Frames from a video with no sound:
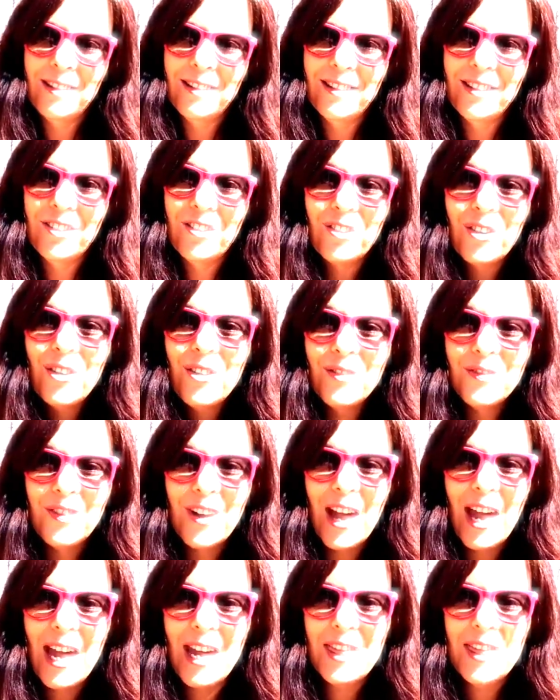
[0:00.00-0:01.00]

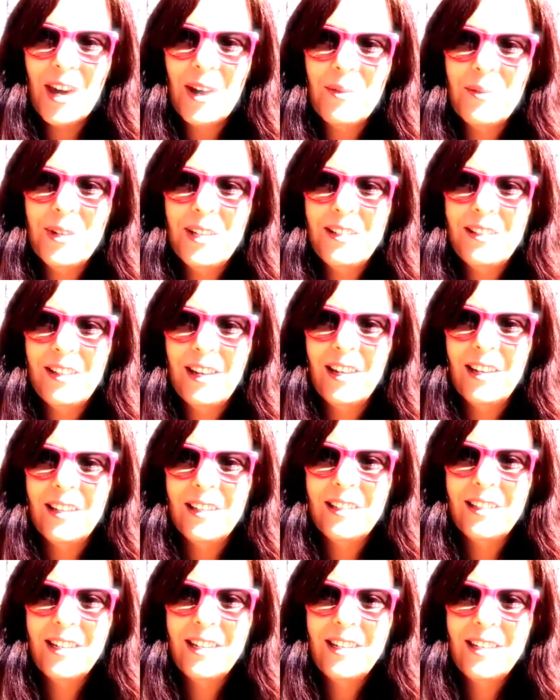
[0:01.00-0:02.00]
survey that we
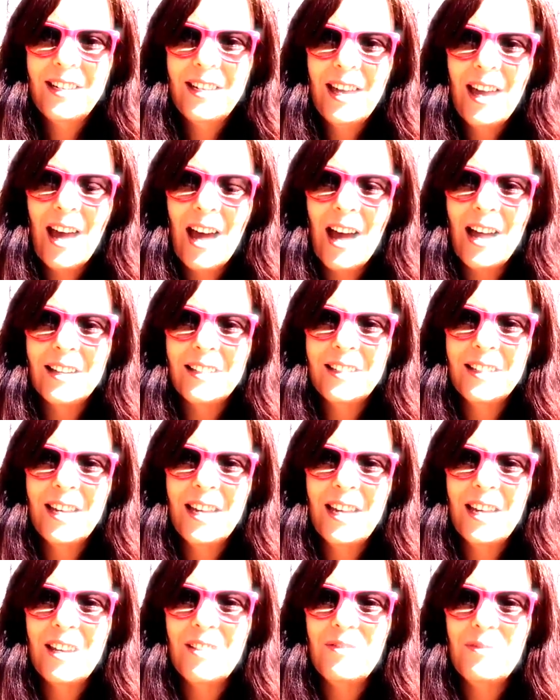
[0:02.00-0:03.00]
did
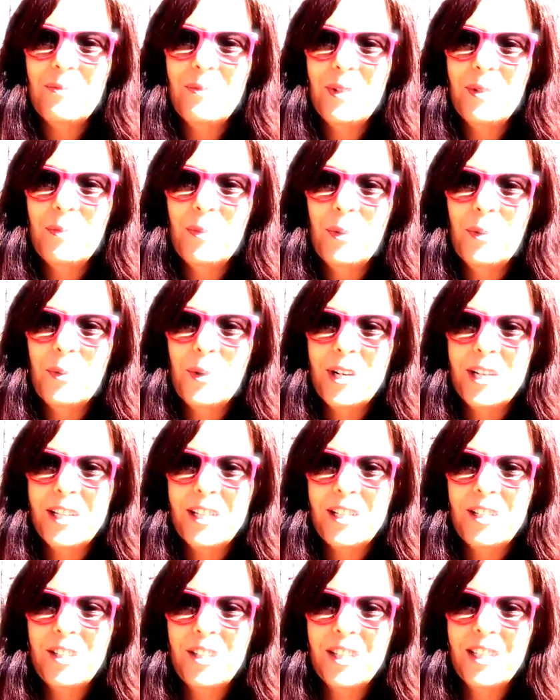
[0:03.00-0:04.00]
asking if people
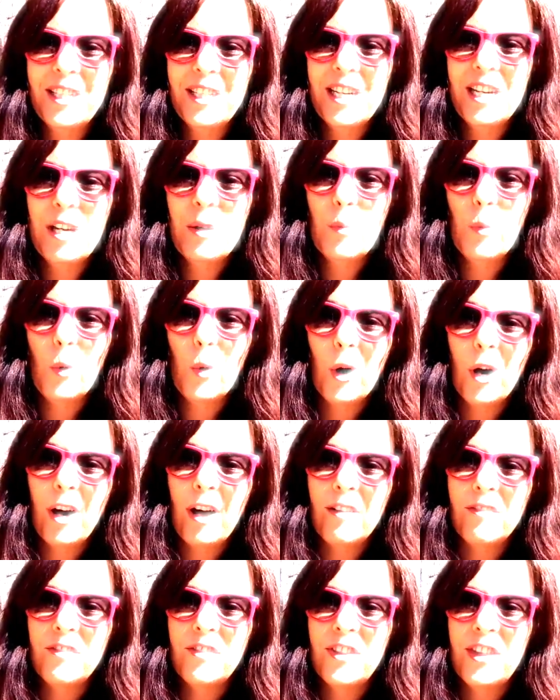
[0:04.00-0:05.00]
wanted to see more
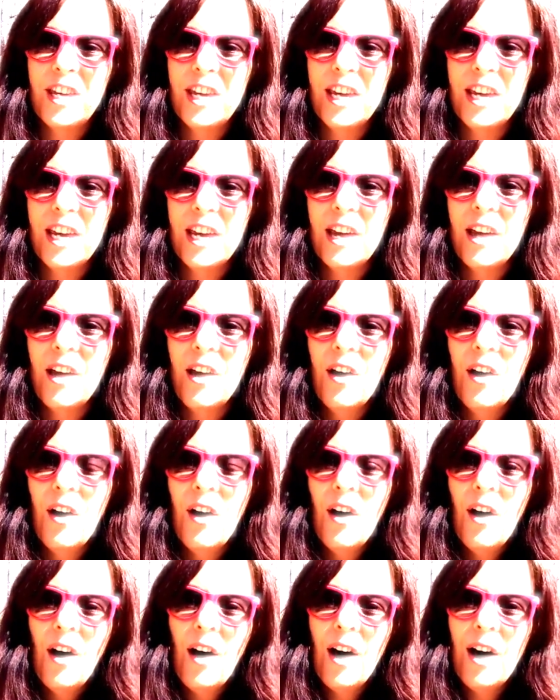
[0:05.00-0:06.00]
of the
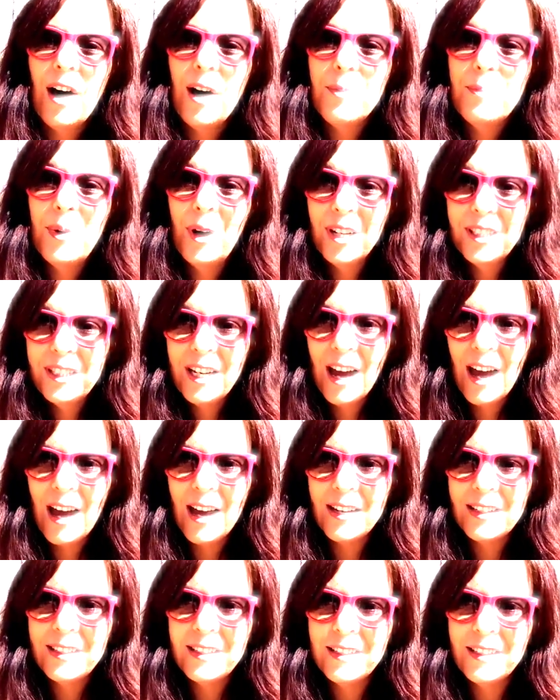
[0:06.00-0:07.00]

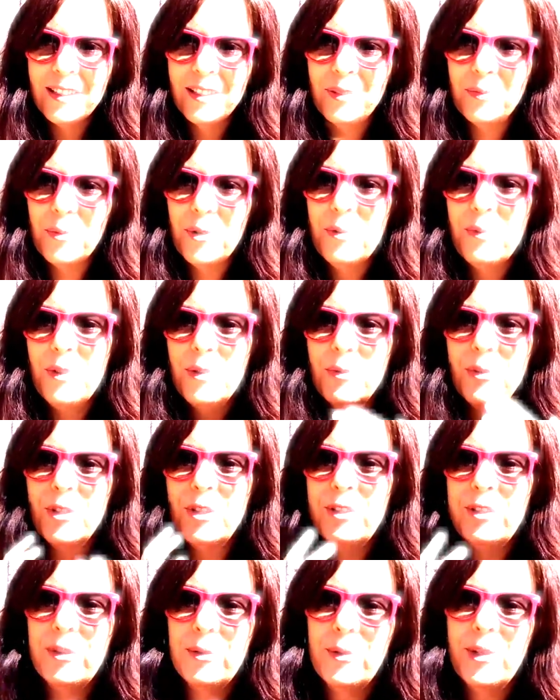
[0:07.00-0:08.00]
podcasts when we
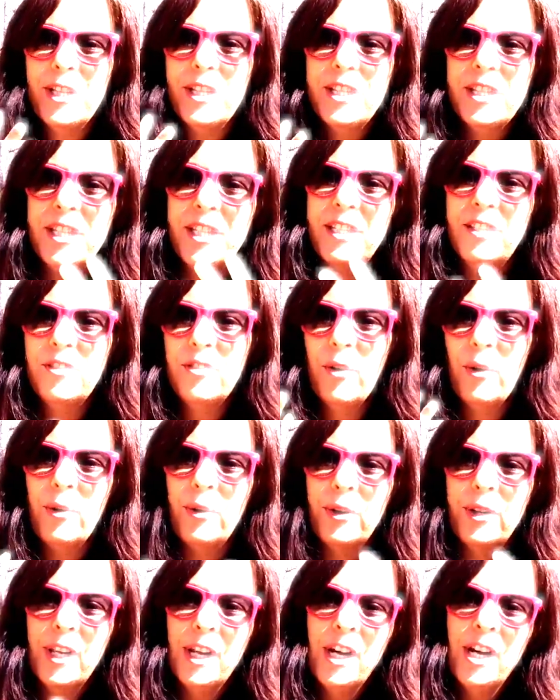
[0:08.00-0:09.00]
were doing this
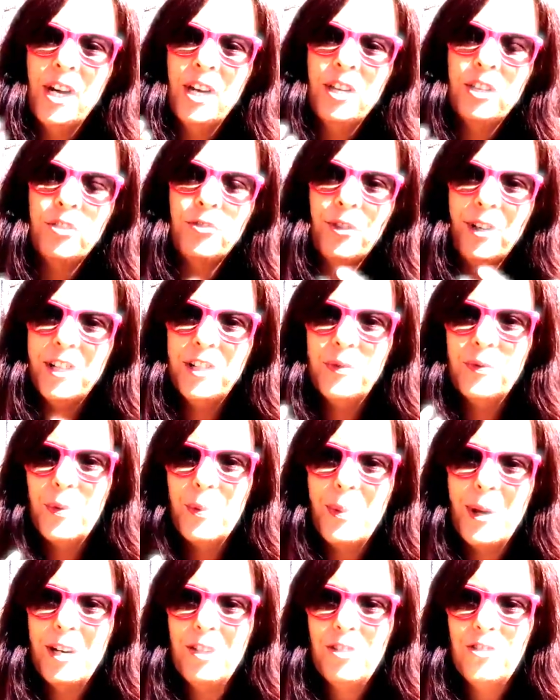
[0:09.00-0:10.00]
whole
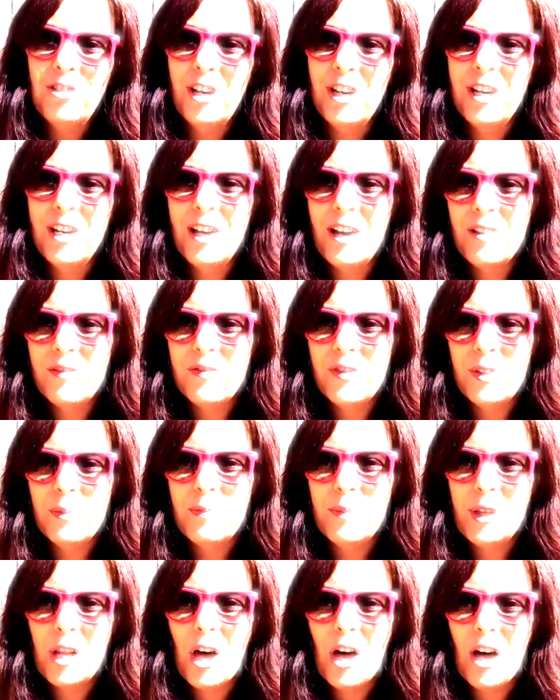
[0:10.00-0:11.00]
transformation of the
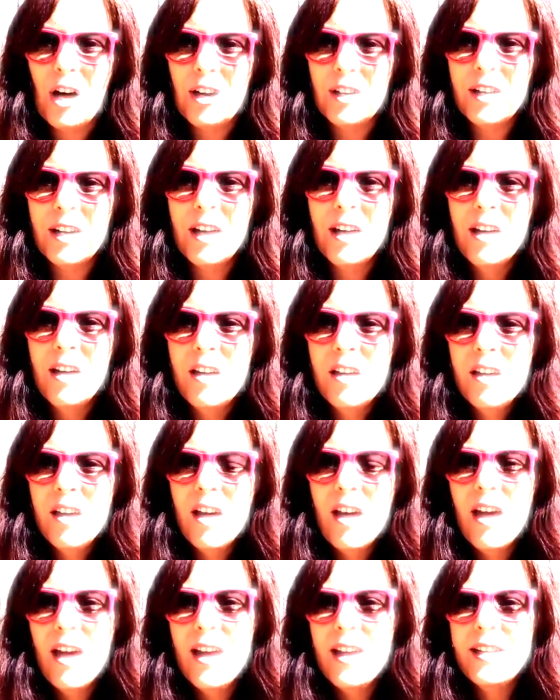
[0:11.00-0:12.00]
blog.
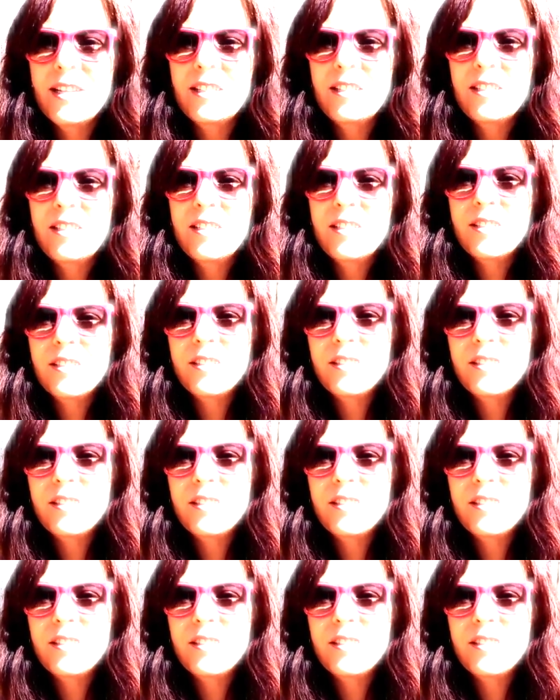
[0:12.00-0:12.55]
And